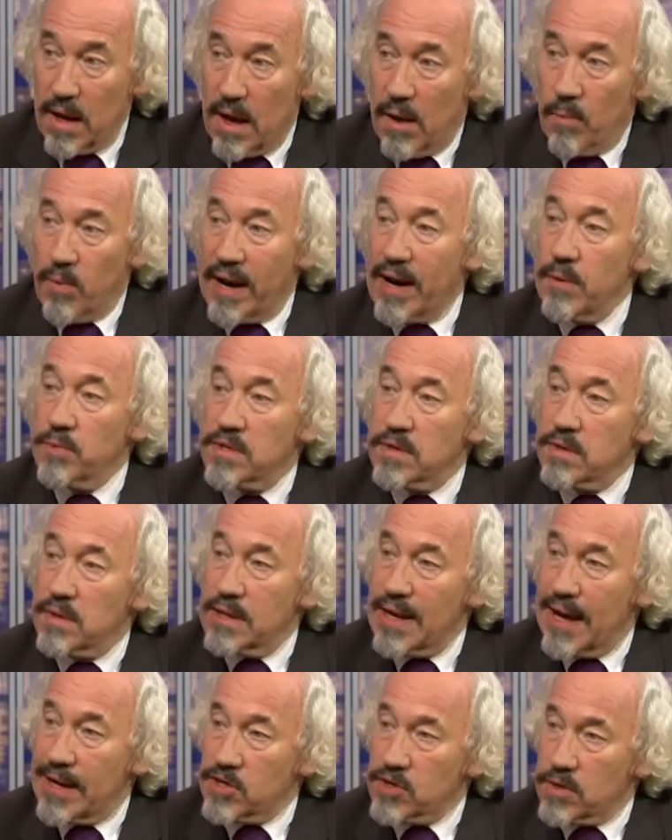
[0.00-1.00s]
And when I was at
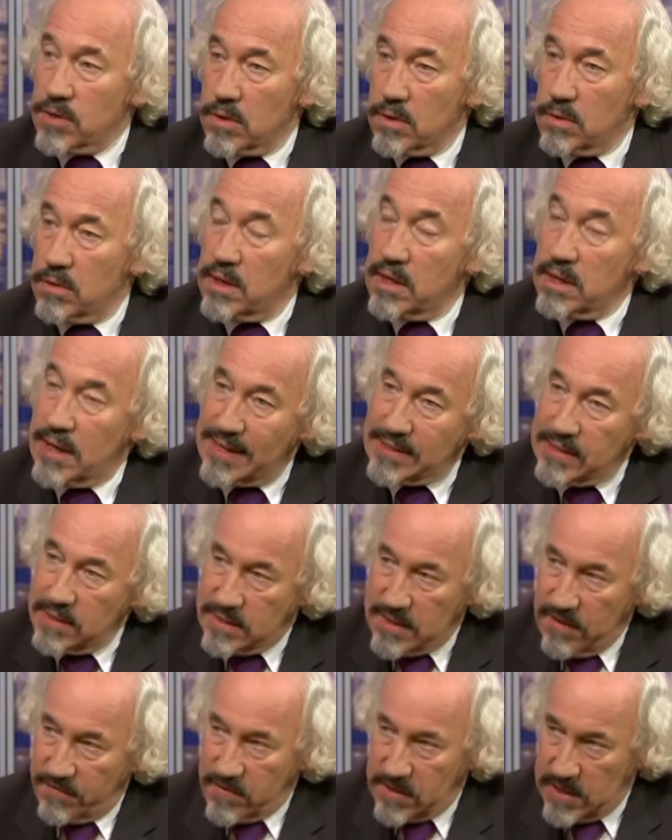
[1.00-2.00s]
the National in
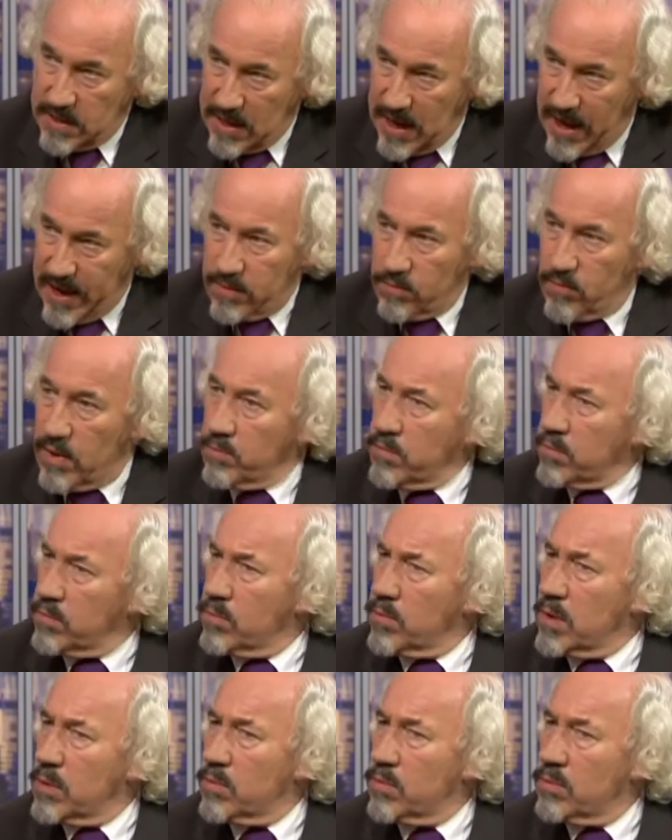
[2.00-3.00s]
1979, when
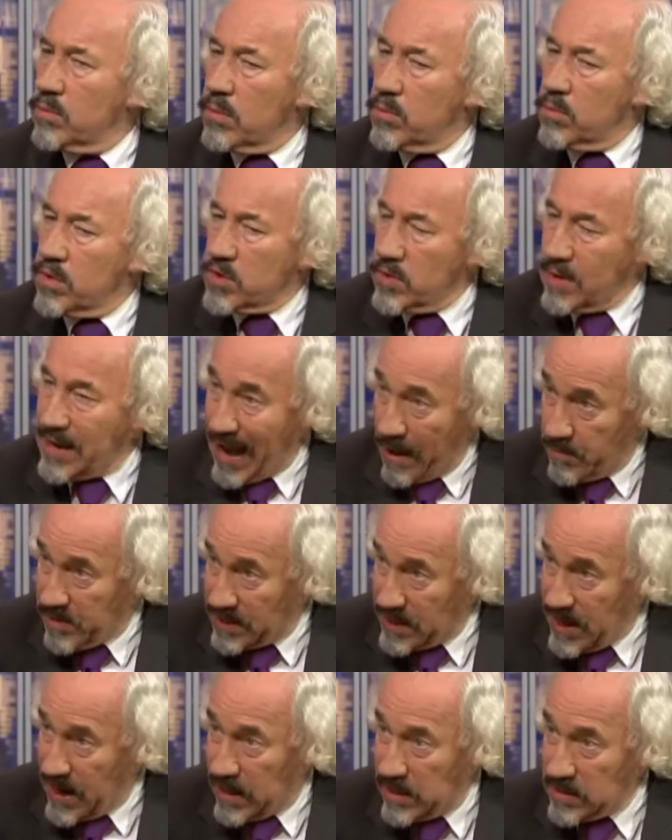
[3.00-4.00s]
we were doing
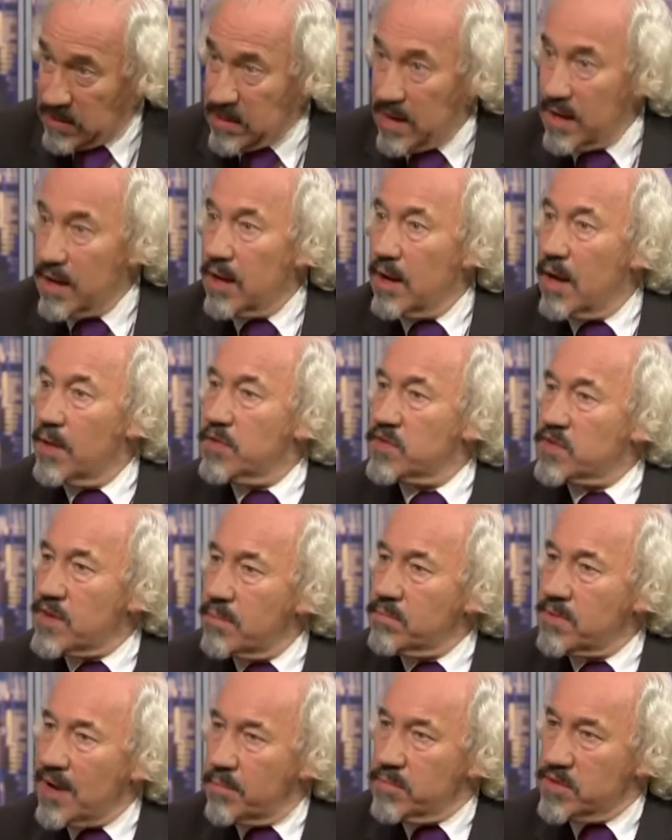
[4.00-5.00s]
Amadeus, at the
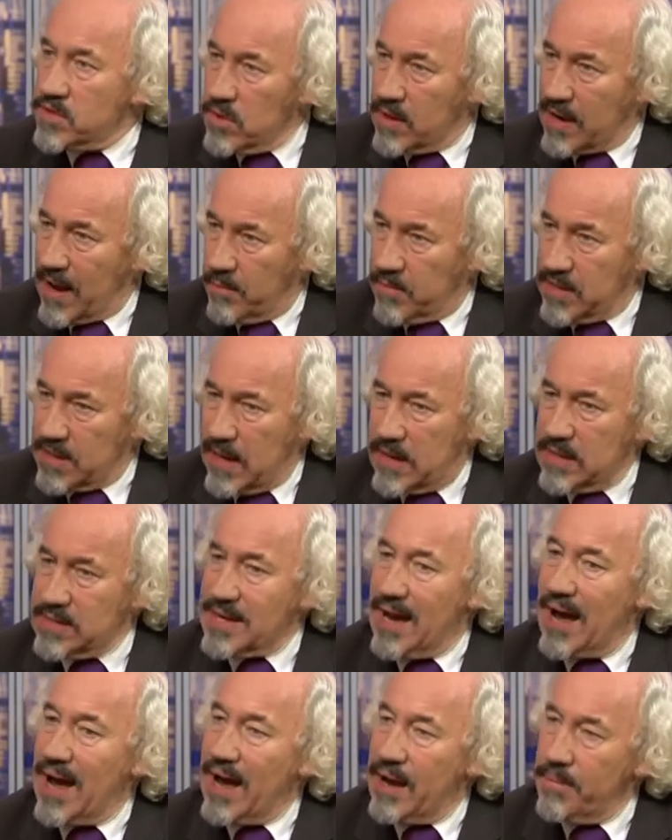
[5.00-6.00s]
same time as doing
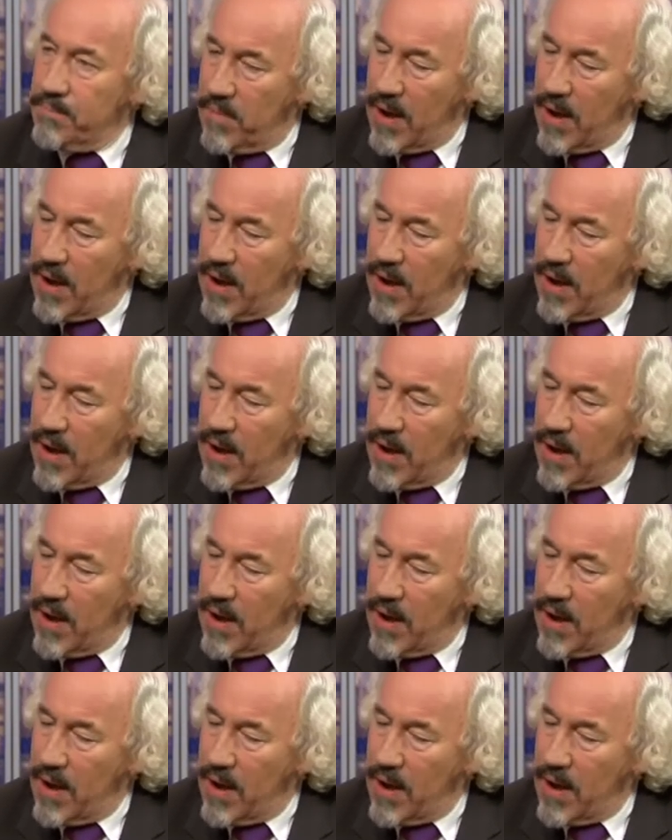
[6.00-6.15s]
Amadeus, I